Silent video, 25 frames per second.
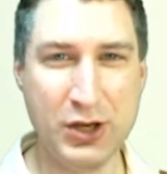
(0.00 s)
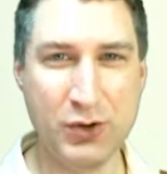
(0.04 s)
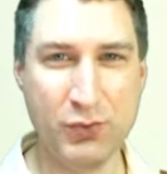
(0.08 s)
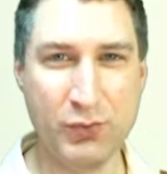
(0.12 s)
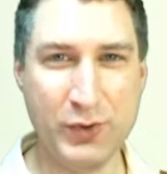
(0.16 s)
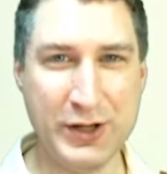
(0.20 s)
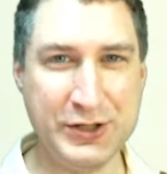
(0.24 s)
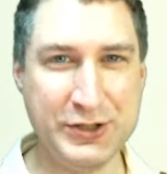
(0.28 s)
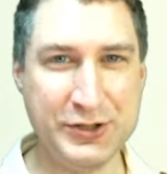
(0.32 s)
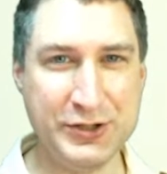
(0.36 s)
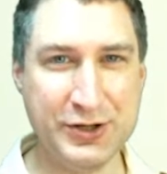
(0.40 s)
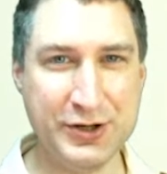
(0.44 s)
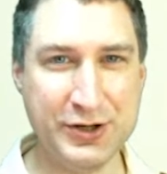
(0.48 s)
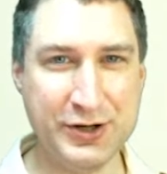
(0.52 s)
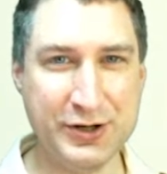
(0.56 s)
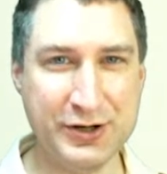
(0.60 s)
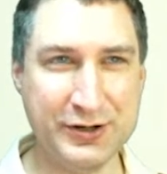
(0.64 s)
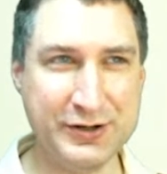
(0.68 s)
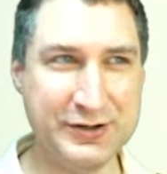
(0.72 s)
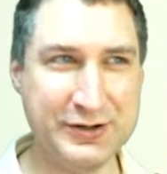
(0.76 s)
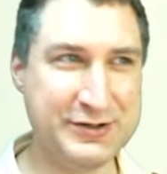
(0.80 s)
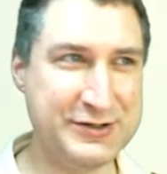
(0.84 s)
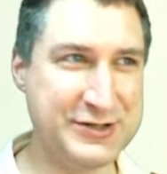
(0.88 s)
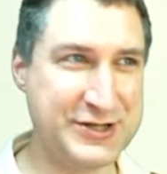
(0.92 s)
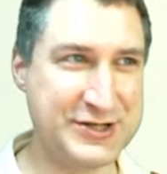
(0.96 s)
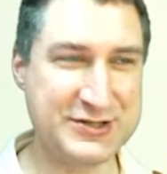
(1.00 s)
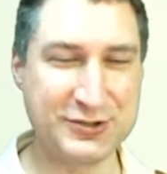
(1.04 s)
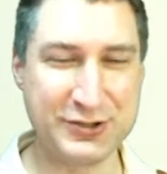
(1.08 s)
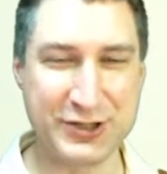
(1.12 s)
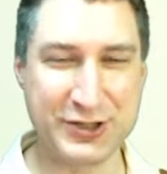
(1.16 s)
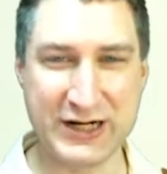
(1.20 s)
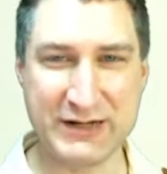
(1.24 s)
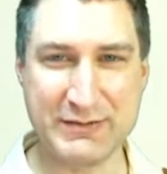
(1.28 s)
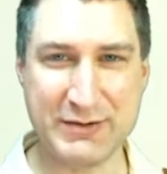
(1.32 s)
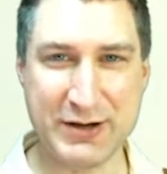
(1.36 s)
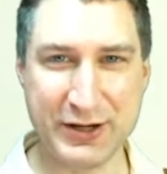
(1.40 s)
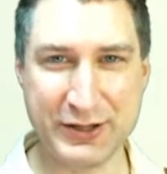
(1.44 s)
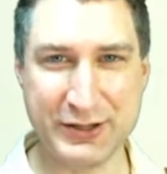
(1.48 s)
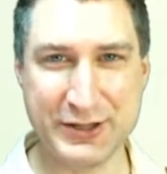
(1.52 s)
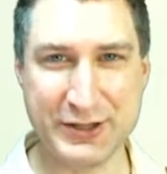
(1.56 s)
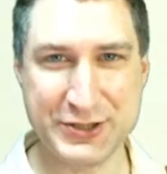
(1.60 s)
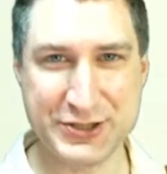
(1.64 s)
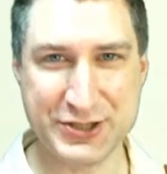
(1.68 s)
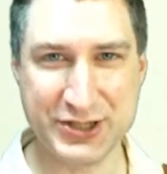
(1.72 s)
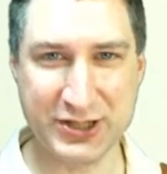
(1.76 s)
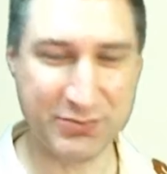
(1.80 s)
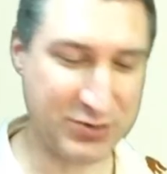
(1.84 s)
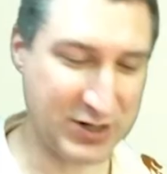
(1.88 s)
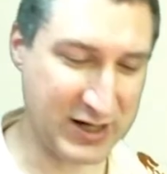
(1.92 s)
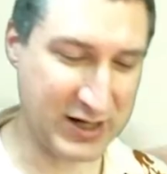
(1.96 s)
when you're just learning about
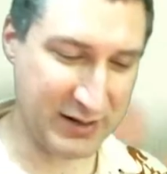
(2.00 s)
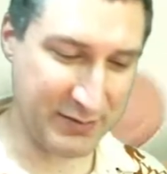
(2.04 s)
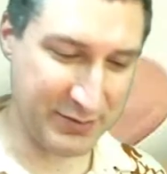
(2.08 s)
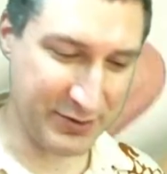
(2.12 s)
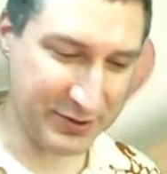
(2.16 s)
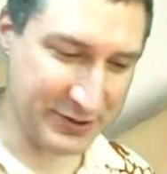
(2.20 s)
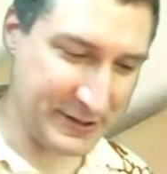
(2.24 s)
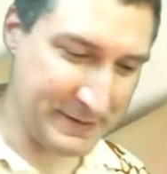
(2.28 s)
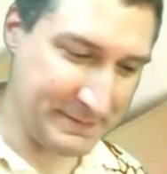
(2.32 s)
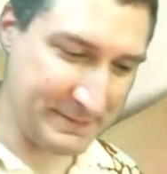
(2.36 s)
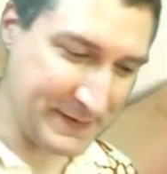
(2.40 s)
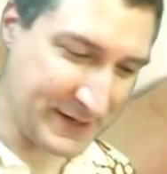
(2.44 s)
conditional probability,